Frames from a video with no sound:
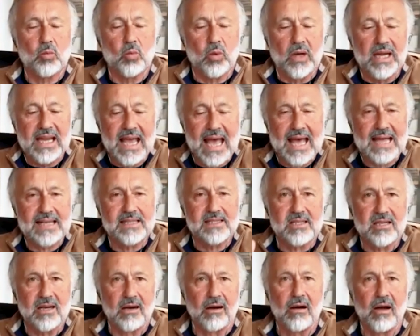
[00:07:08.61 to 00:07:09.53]
We had
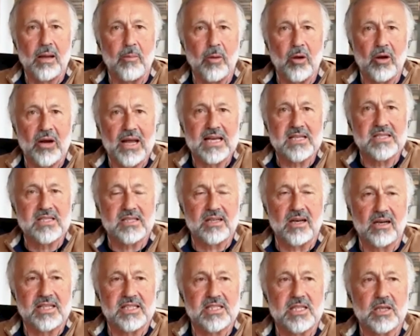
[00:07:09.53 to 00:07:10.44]
time on our
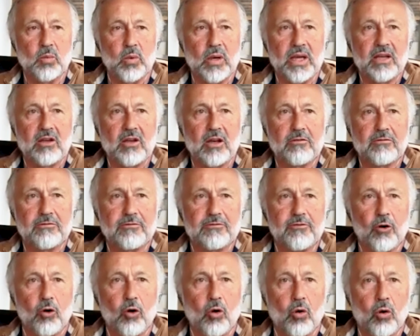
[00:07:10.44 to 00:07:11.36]
side, so we could
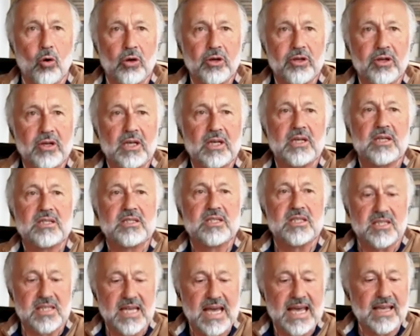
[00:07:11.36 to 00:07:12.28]
afford
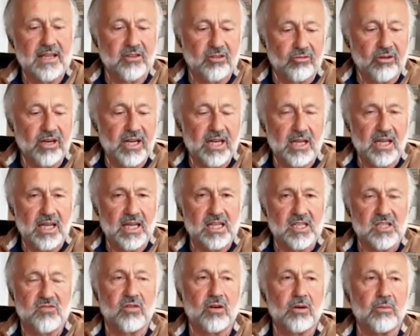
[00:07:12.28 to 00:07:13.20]
to take 3
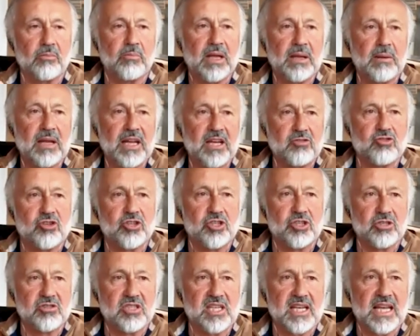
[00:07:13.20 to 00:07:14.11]
years from
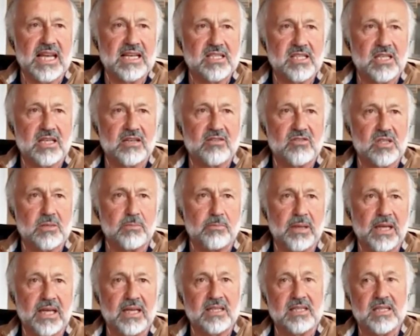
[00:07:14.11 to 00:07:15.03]
introducing ourselves to Pete